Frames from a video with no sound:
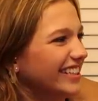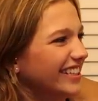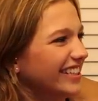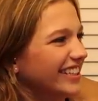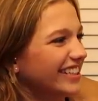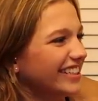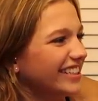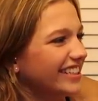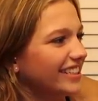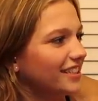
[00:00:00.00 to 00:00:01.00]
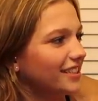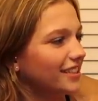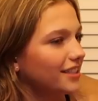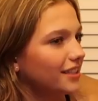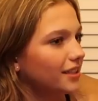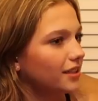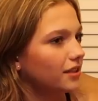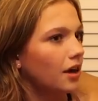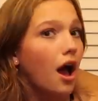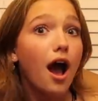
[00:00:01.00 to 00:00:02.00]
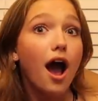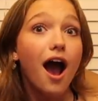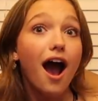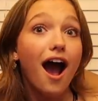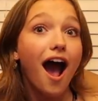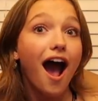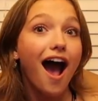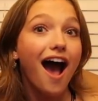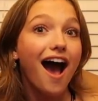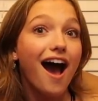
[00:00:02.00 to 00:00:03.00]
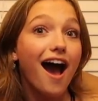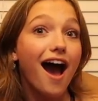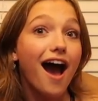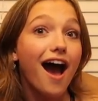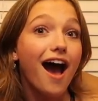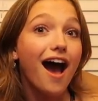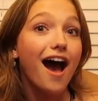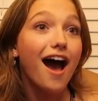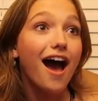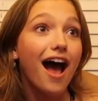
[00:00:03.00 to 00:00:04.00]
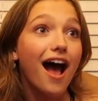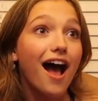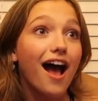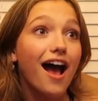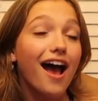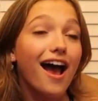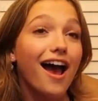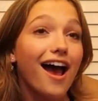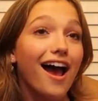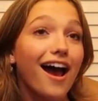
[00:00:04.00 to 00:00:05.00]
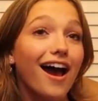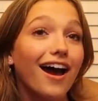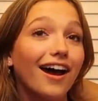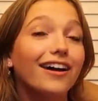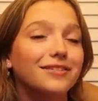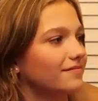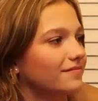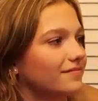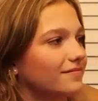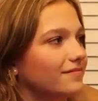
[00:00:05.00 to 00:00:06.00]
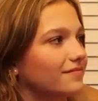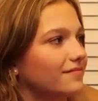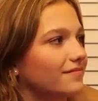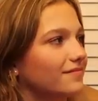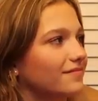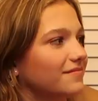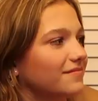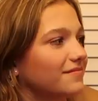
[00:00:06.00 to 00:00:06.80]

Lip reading: The person shown says nothing.